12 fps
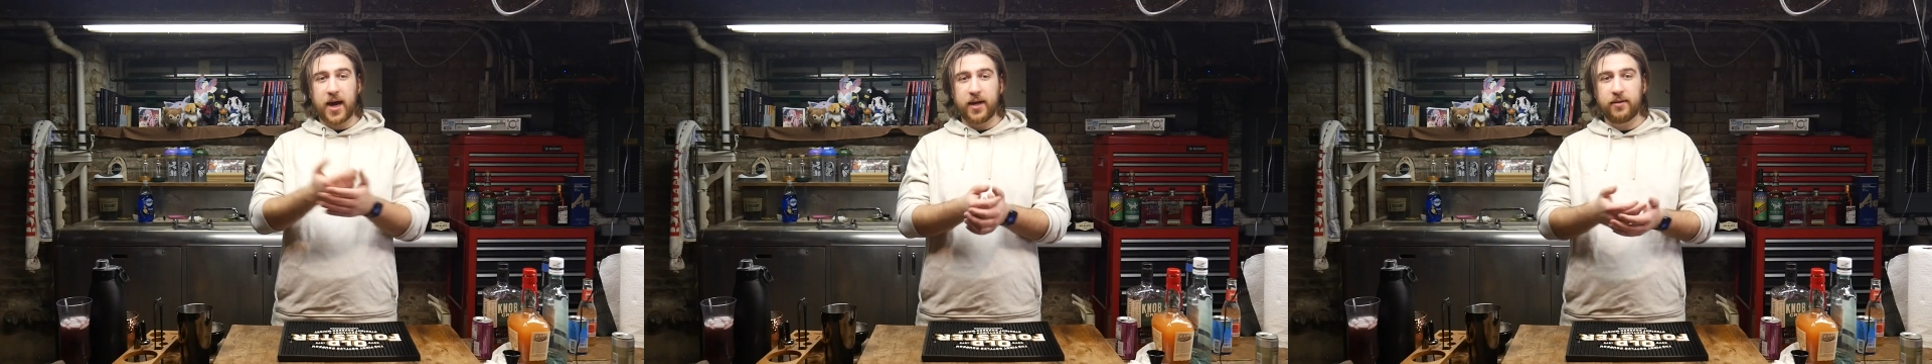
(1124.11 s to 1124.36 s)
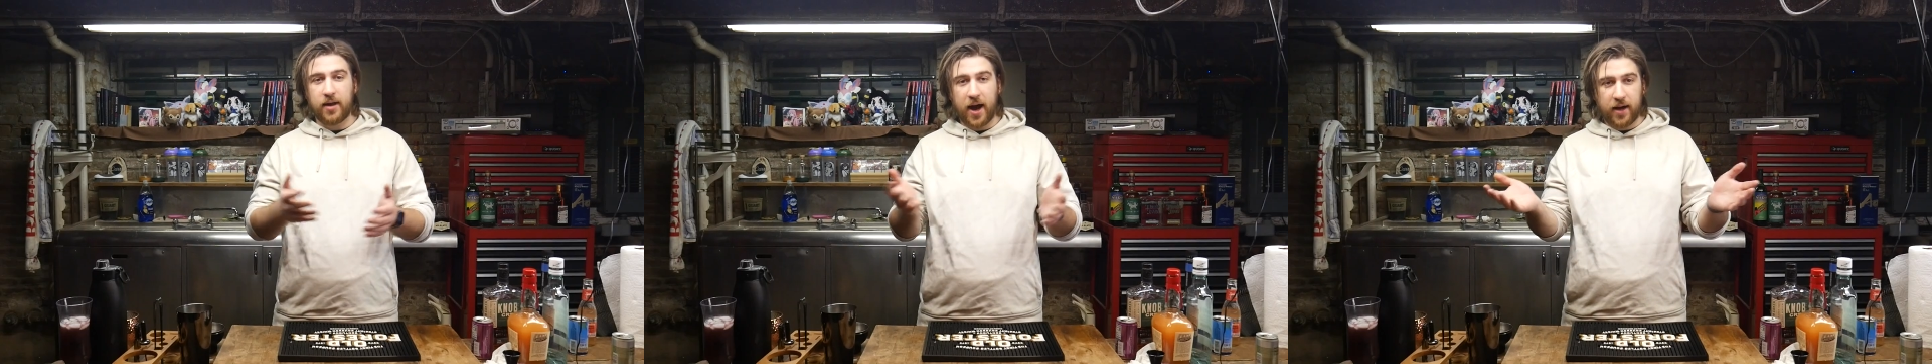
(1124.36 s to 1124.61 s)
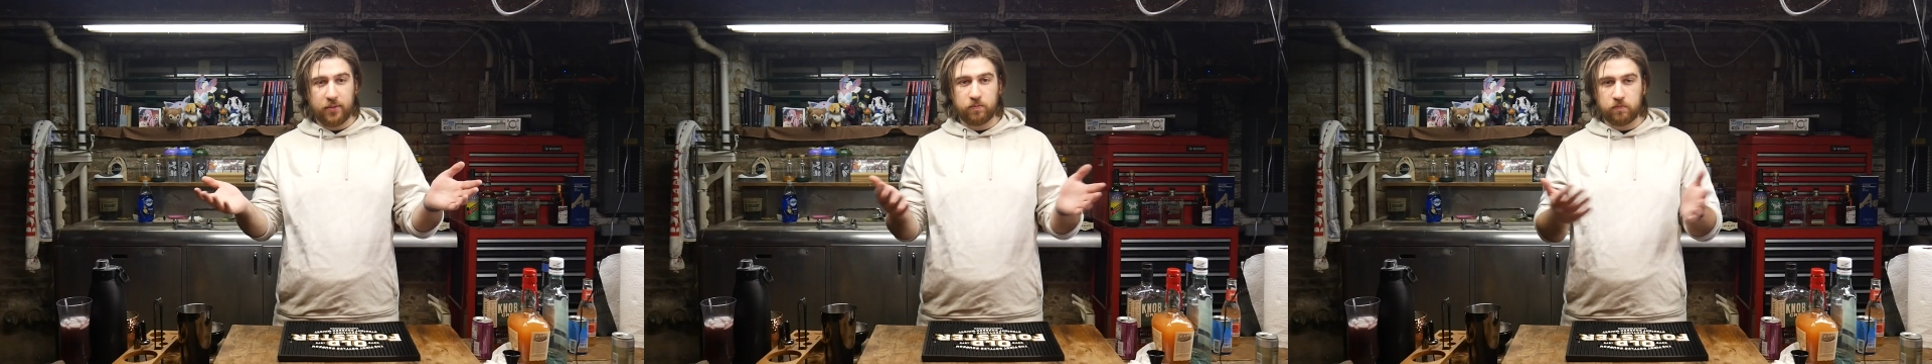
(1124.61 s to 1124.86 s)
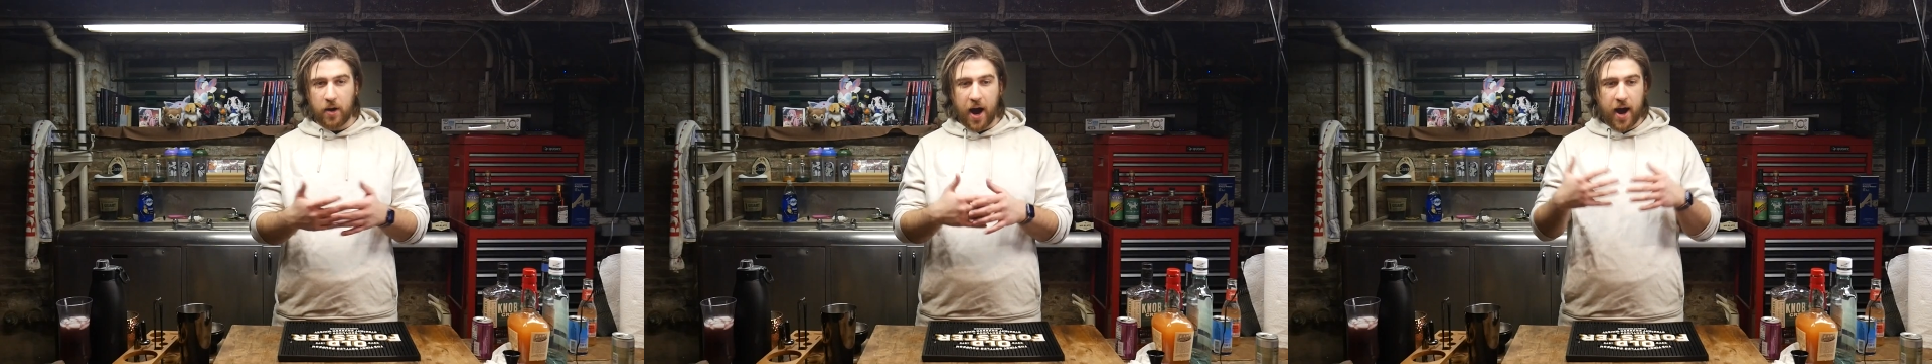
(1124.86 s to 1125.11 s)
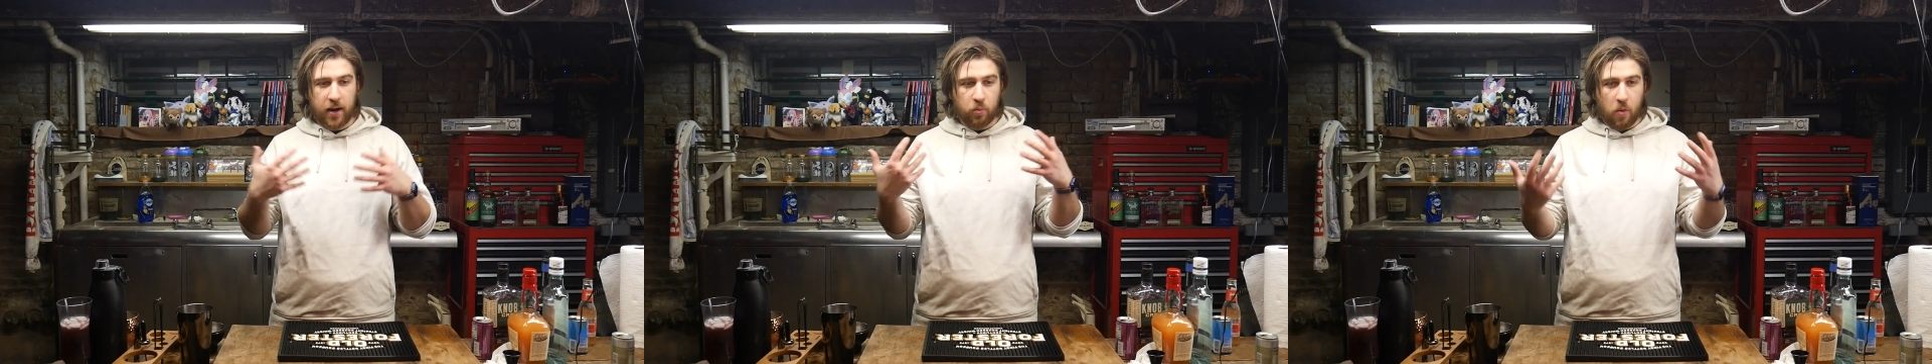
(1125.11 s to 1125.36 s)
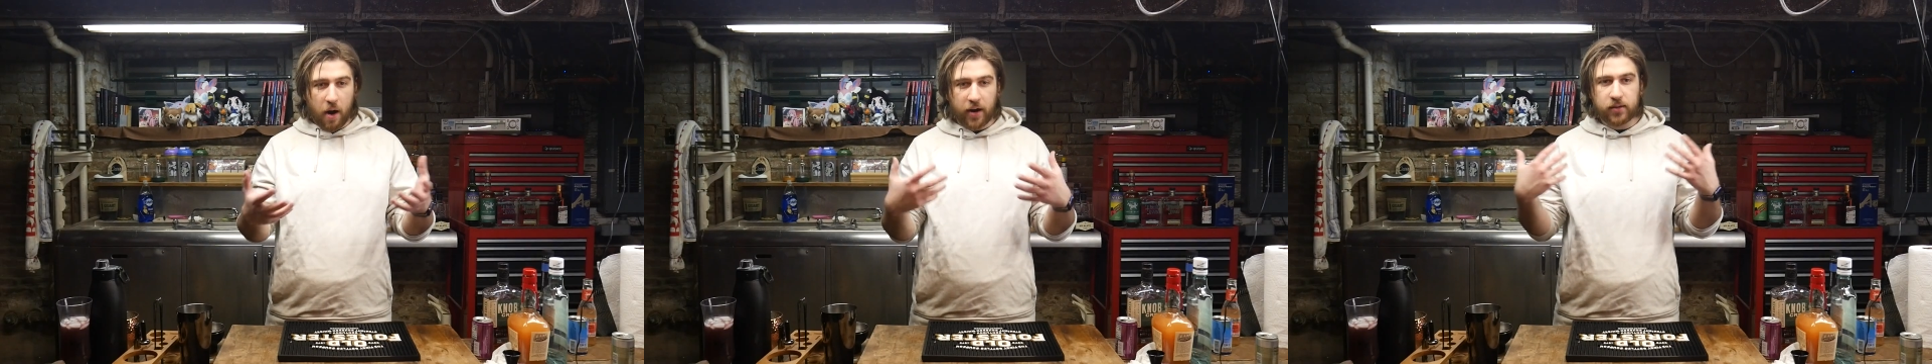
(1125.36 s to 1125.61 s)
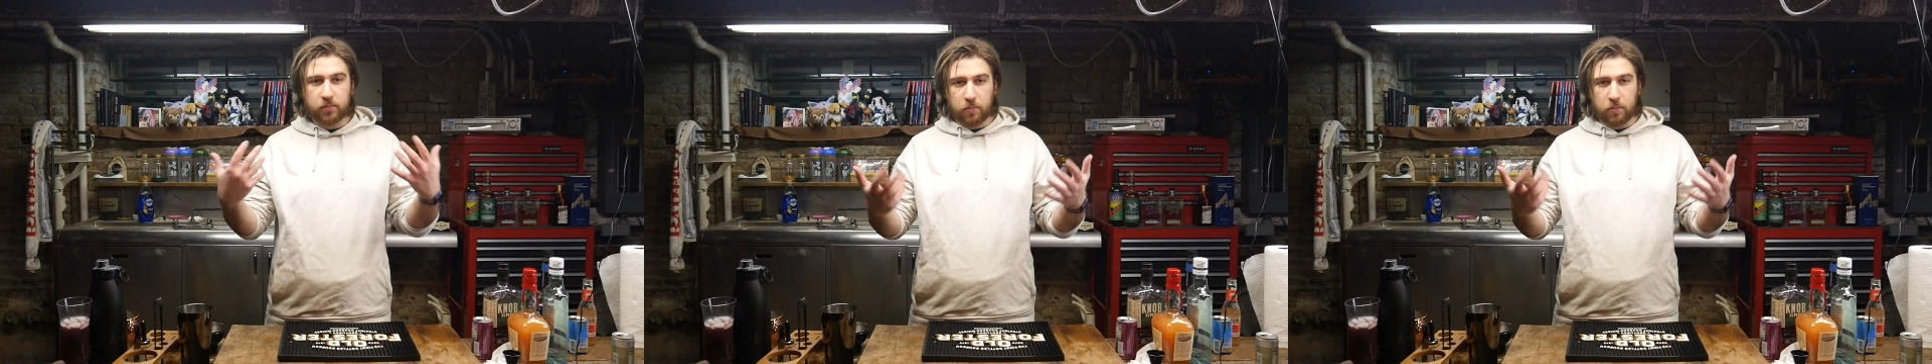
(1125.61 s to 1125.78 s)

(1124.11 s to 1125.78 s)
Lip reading: I want